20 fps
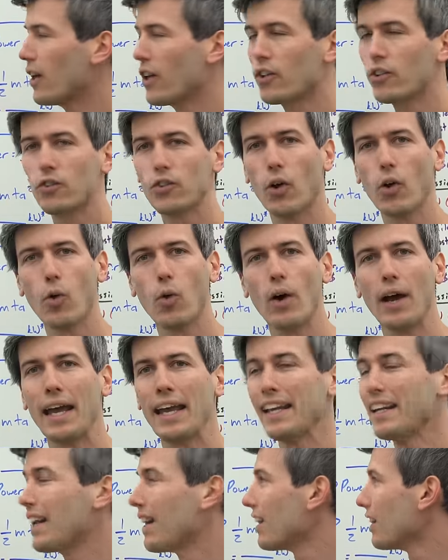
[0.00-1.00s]
So
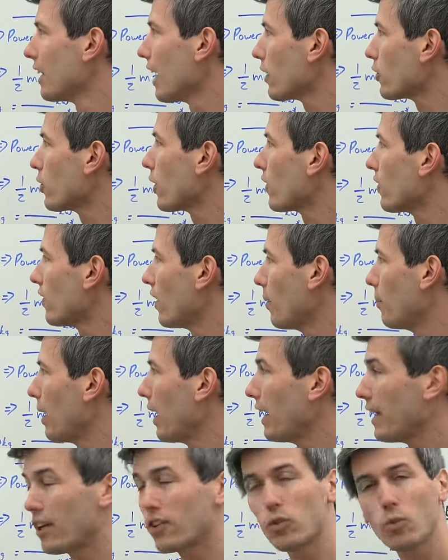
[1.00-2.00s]
an electric
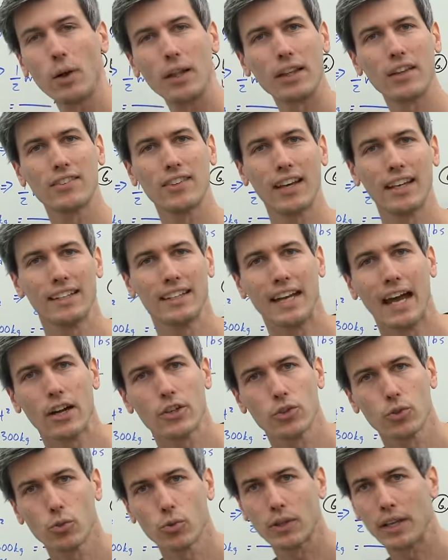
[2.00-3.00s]
semi as well as a
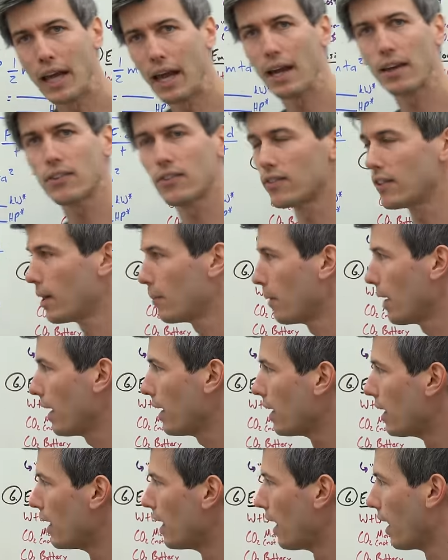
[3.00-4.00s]
natural gas
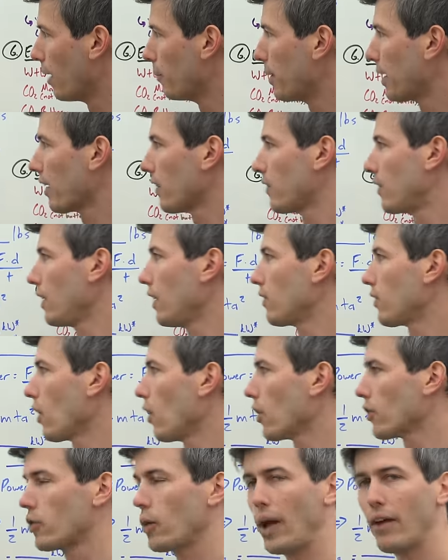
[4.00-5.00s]
semi, uh, because these
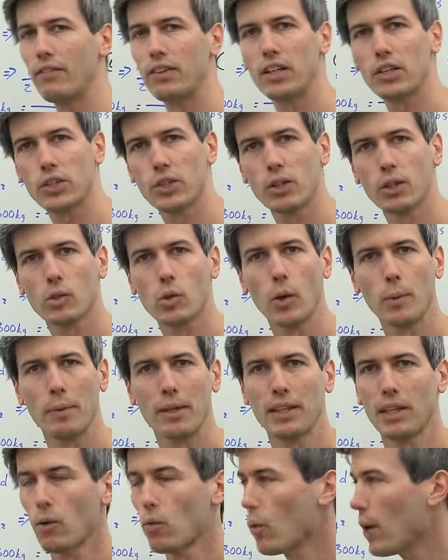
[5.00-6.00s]
also have additional
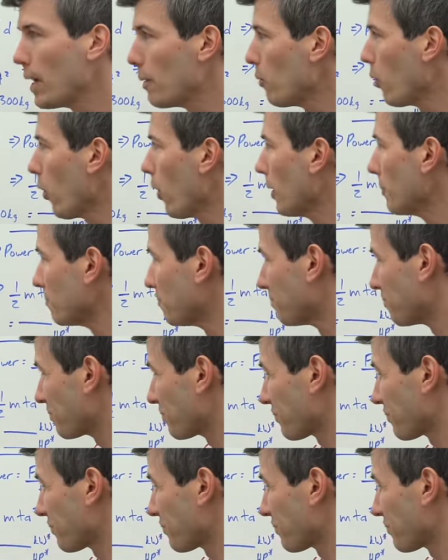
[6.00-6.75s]
equipment that weigh more,